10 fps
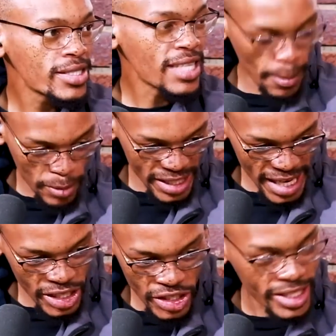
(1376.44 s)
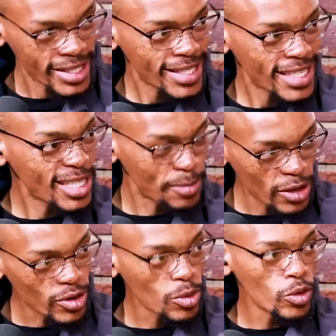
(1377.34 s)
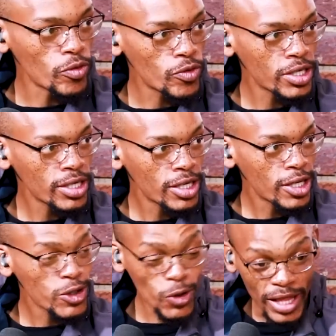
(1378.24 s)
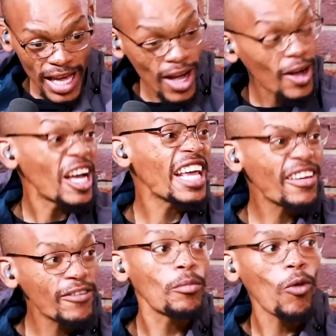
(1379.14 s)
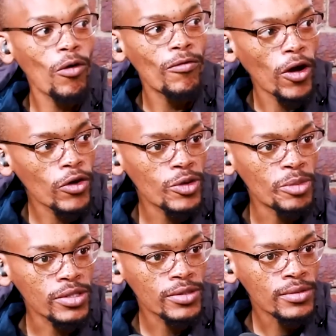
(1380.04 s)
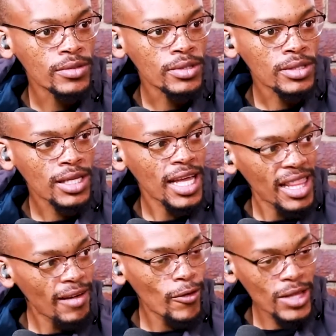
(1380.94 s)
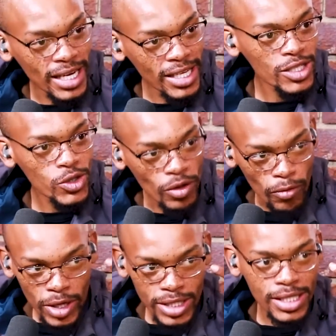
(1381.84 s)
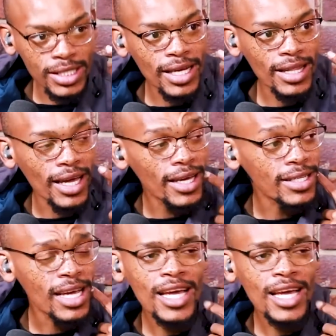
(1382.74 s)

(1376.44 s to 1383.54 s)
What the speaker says: Their protection is being removed. So they are even more vulnerable. And therefore, they listen to the voices inside their heads.